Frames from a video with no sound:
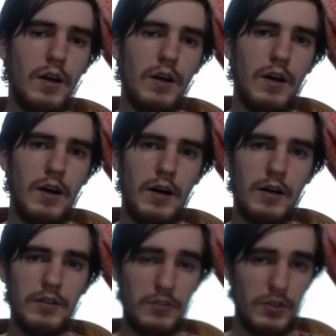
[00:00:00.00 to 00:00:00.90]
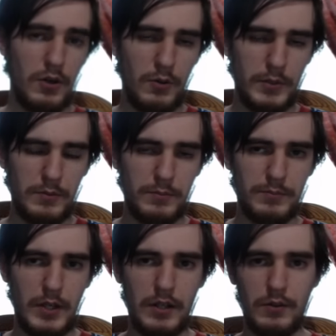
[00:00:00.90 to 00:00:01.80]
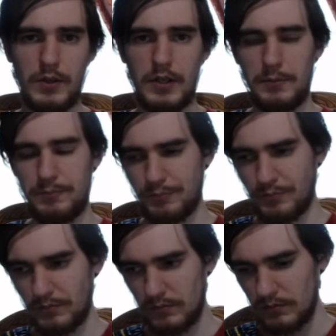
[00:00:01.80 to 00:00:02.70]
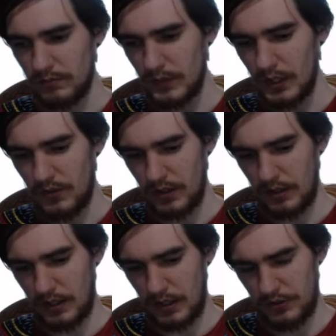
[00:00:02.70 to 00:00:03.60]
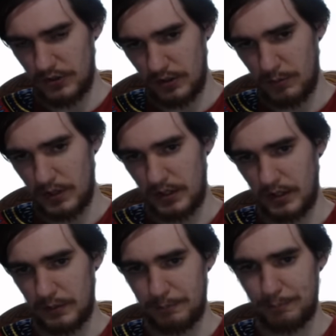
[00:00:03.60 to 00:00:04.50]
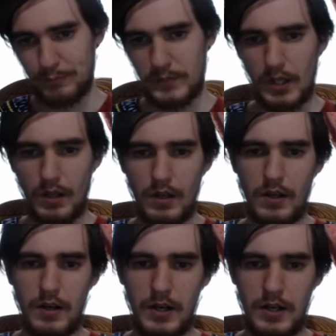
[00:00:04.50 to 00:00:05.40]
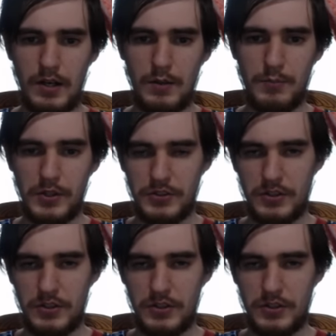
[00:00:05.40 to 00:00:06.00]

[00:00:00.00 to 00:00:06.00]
The Dahomey, by the way, is in the country of Benin, but should